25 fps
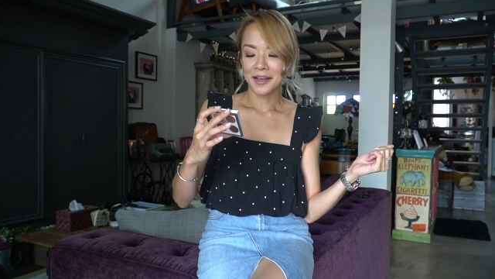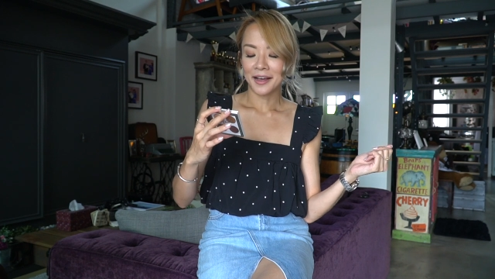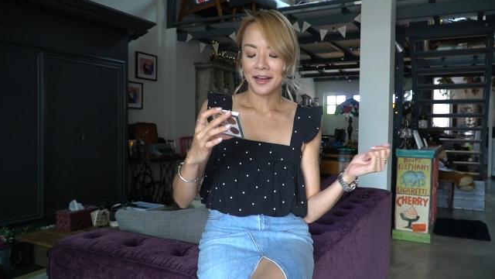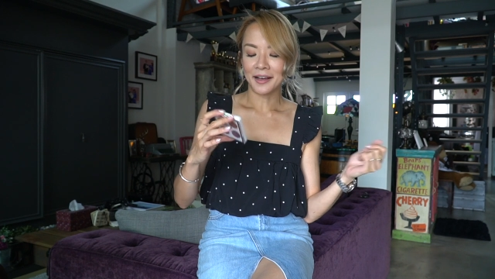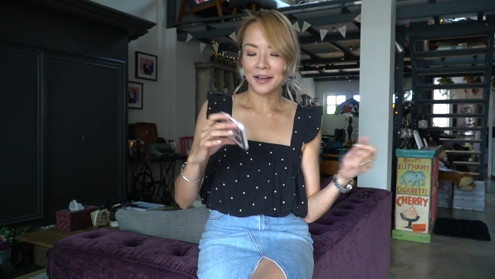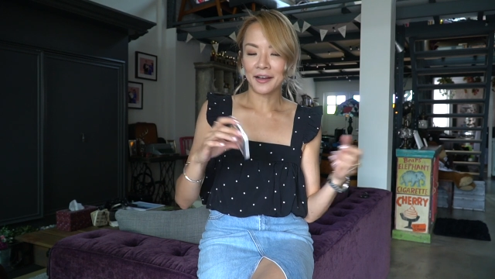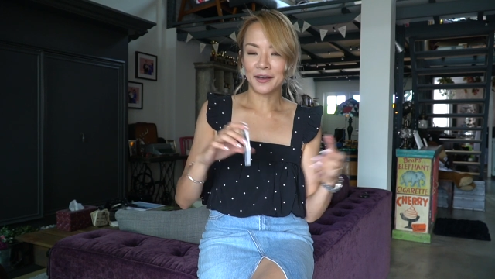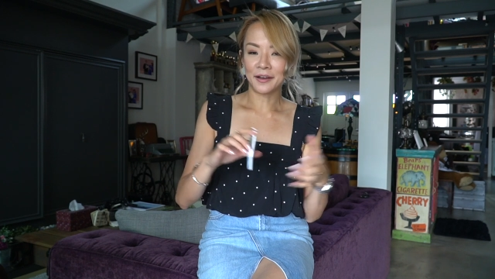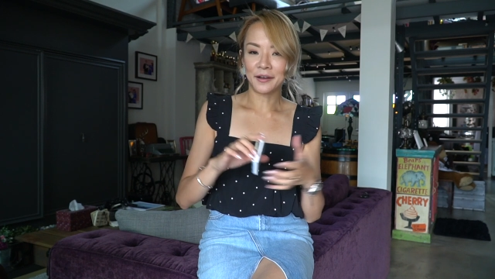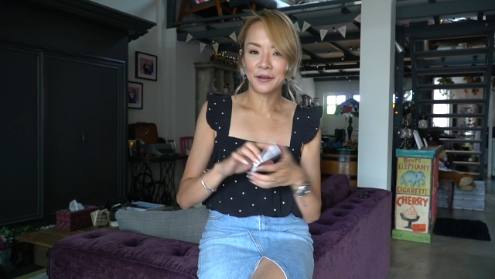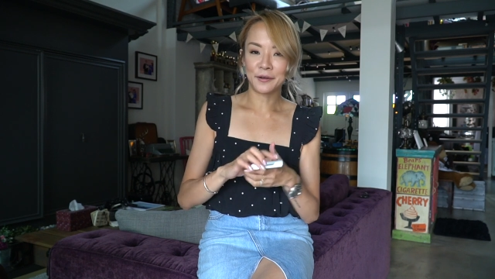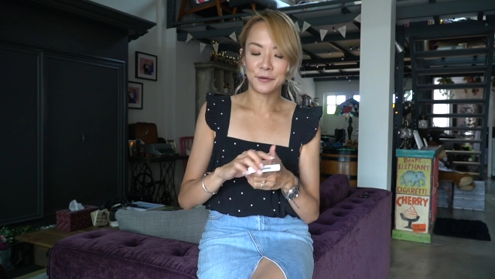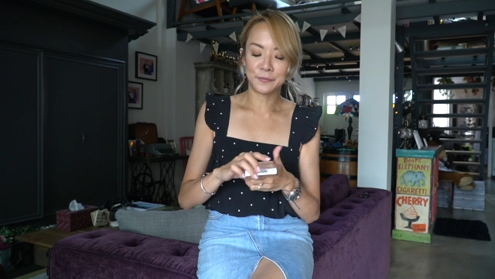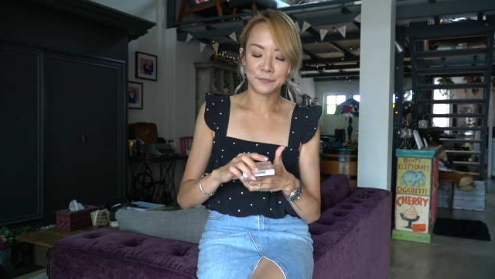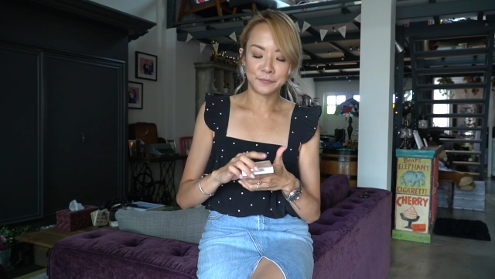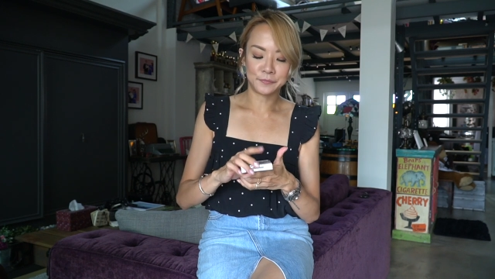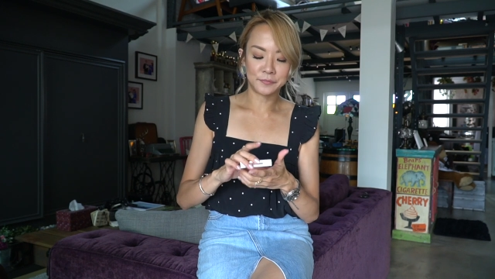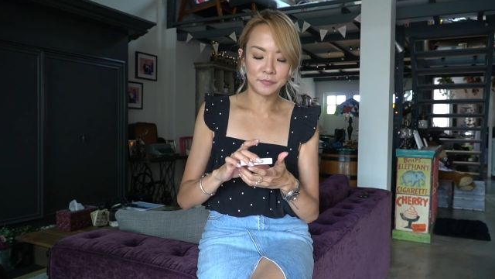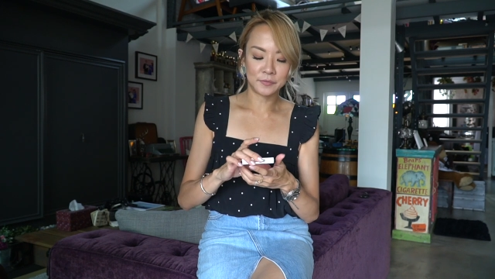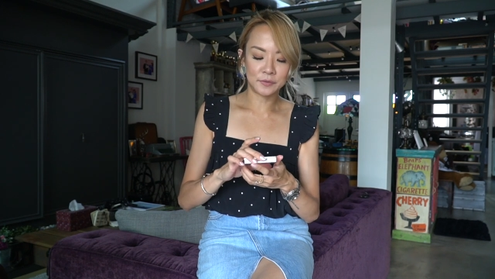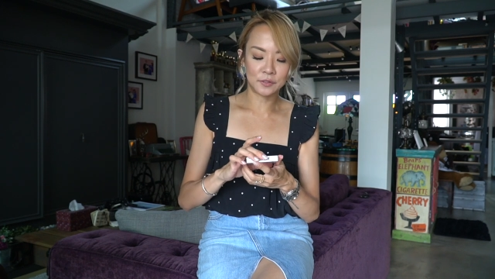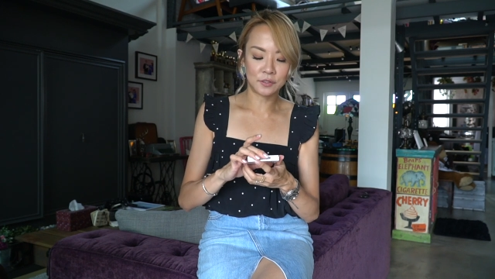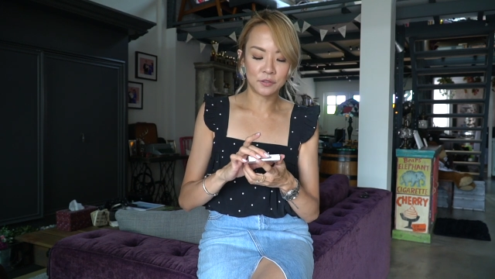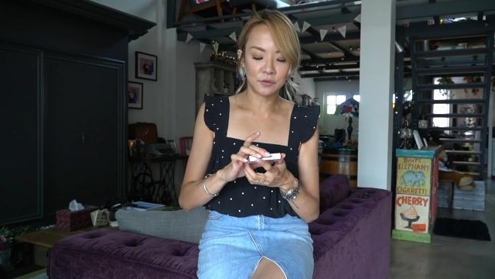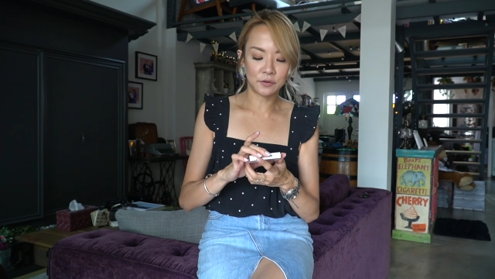
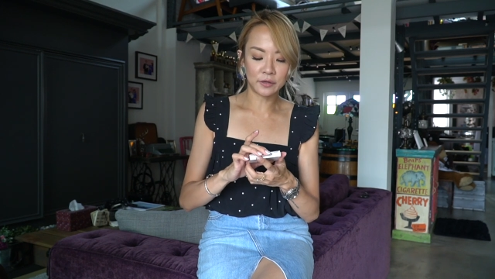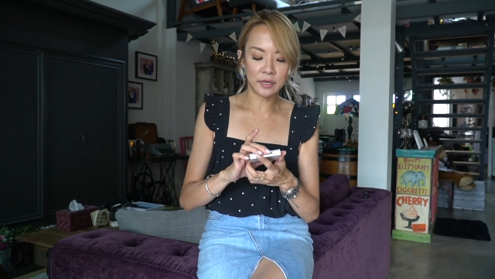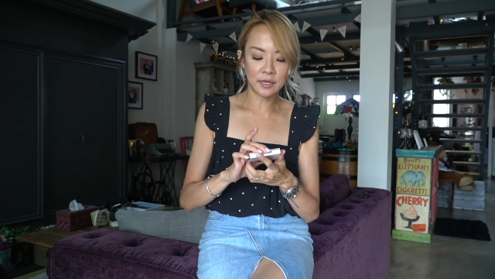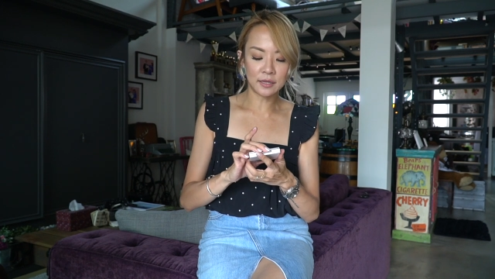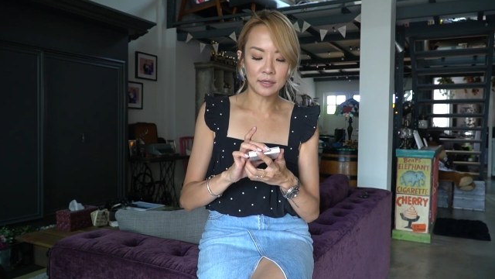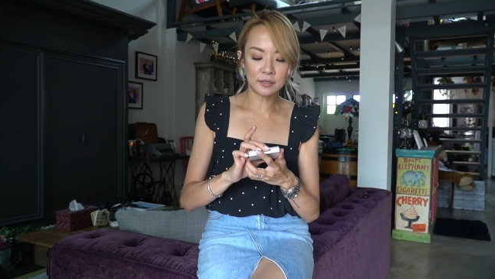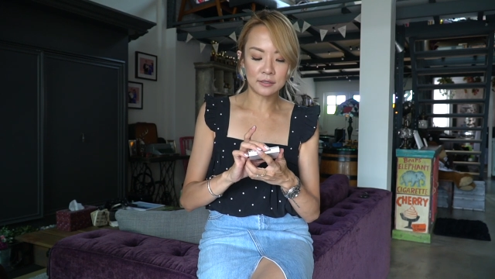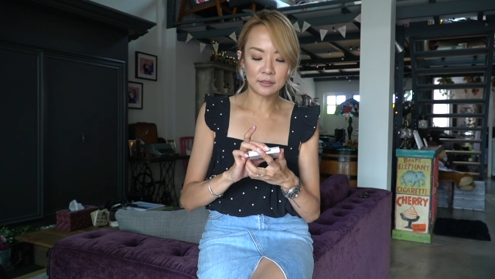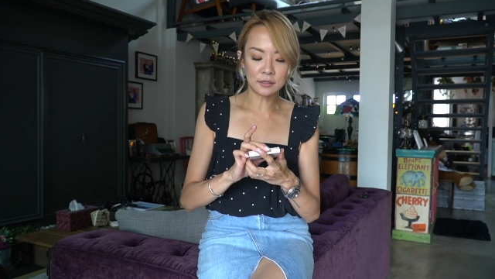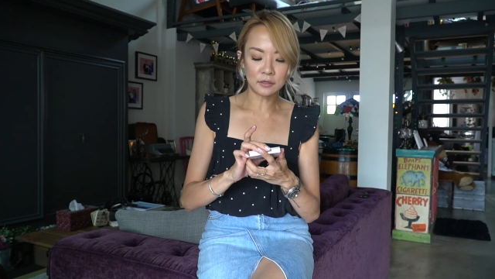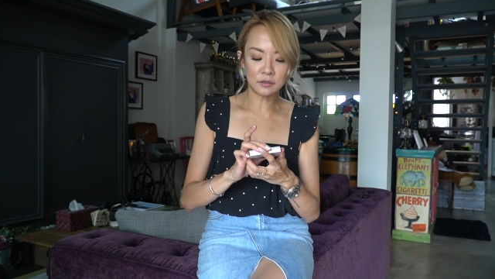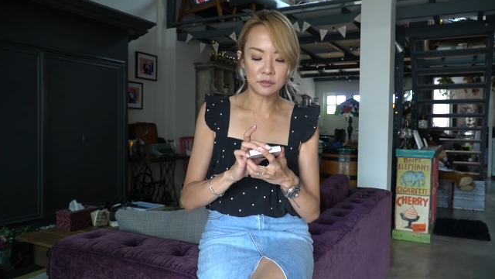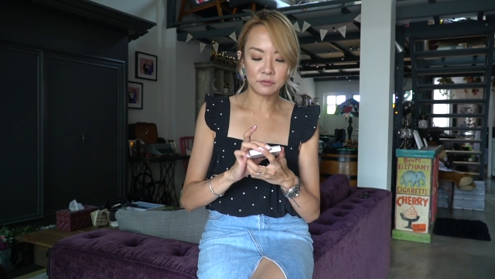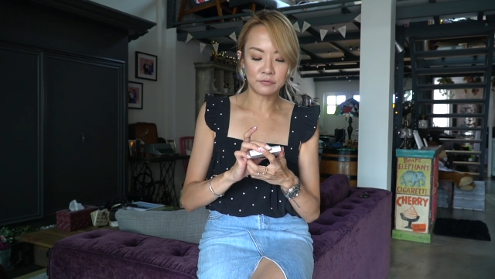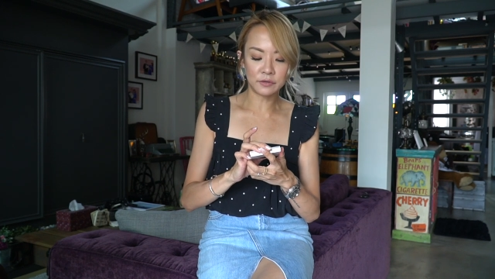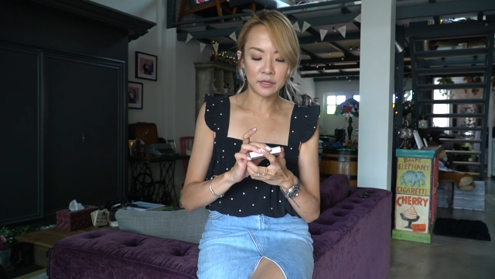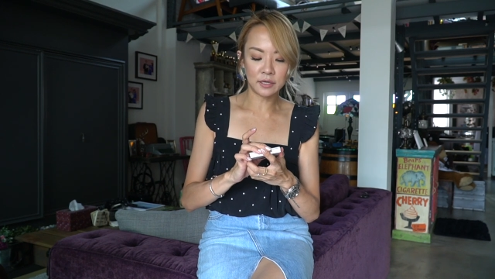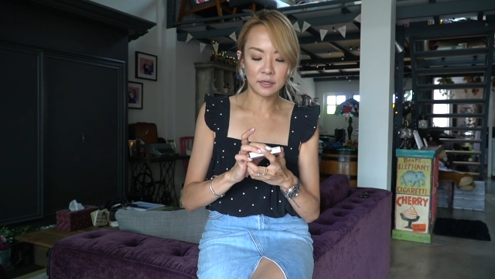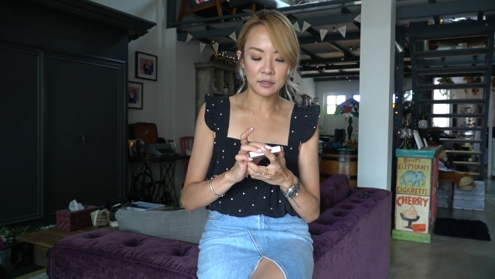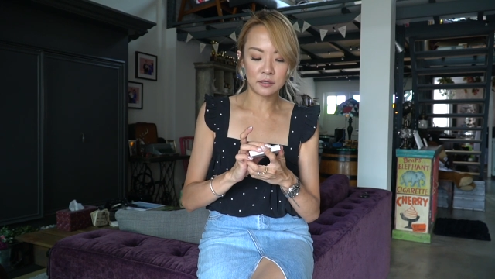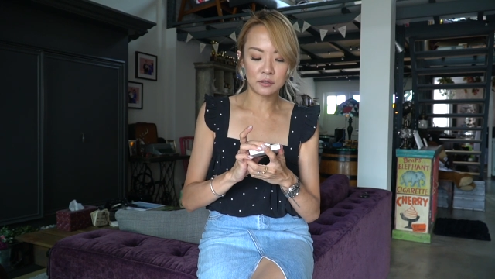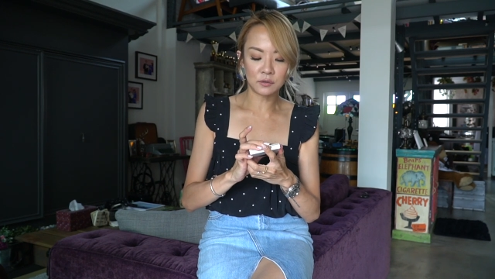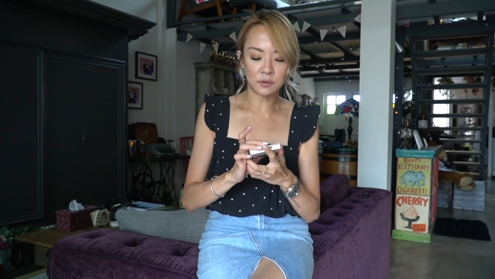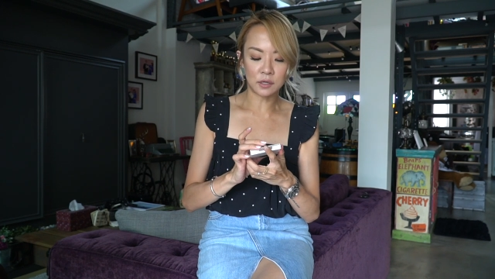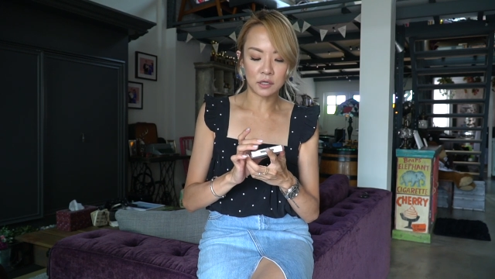So okay, this sounds
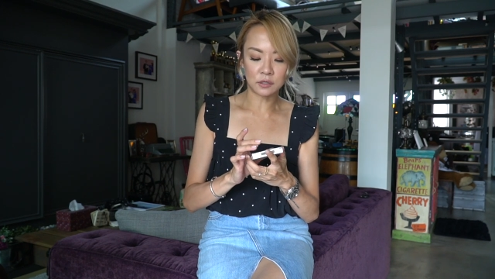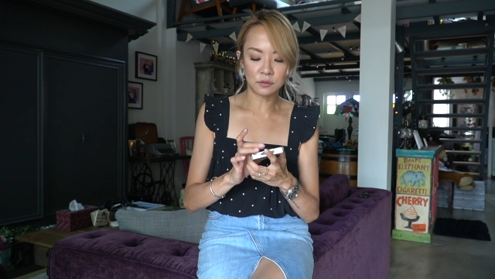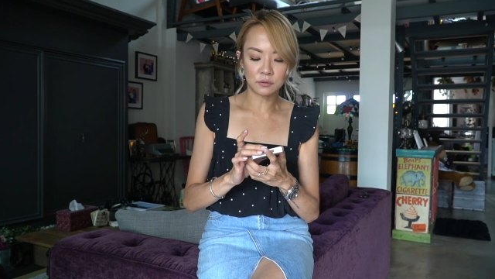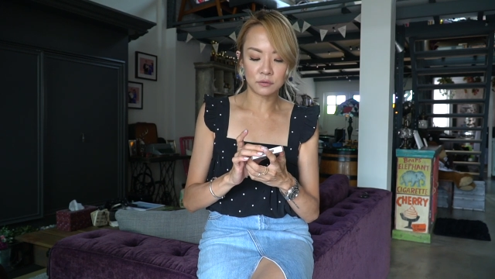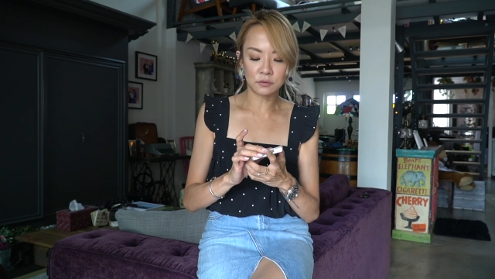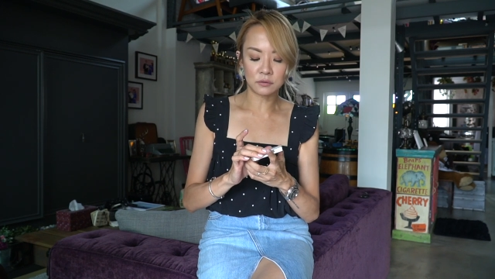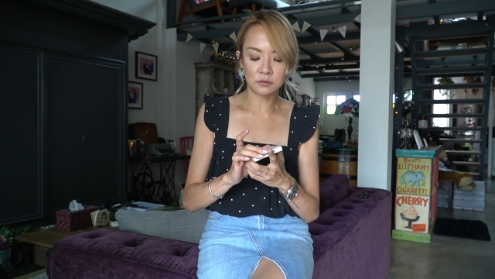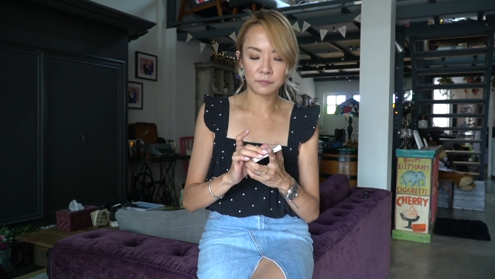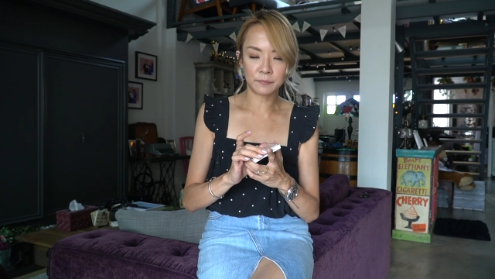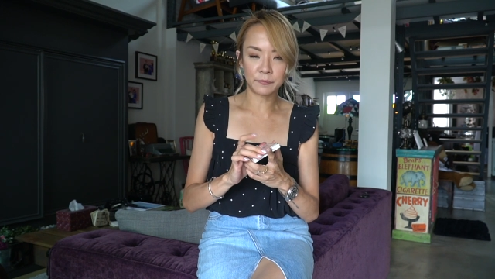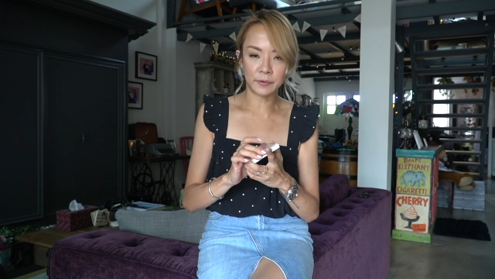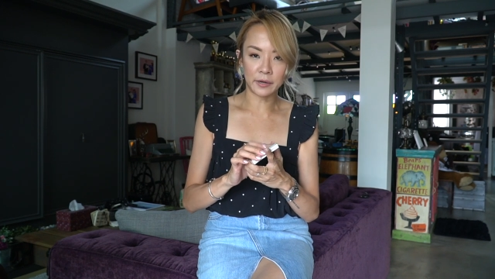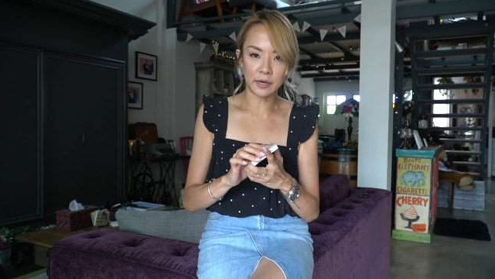really swaku,